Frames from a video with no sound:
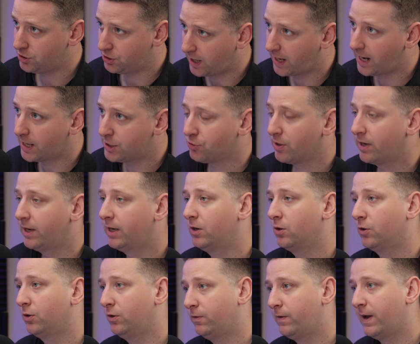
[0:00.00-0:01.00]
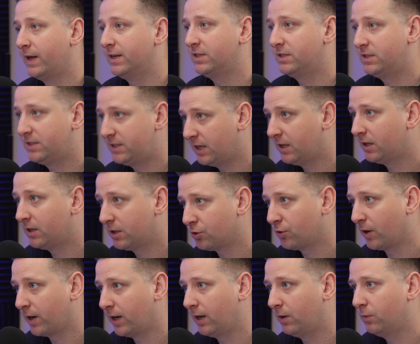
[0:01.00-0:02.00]
Jedi training or you've had Sith
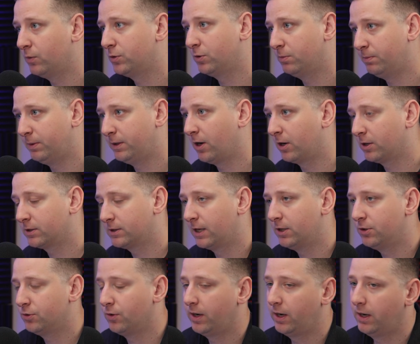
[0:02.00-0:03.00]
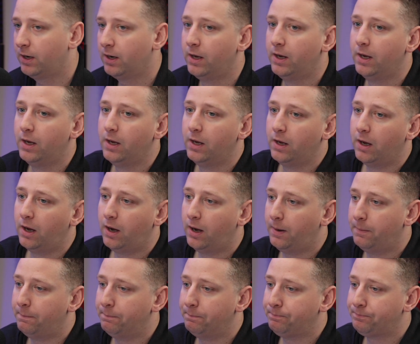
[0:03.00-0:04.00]
training, which would be dark side training.
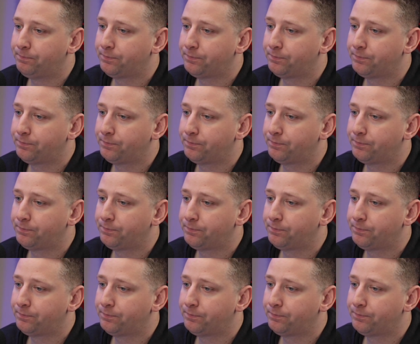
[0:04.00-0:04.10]
Gotcha.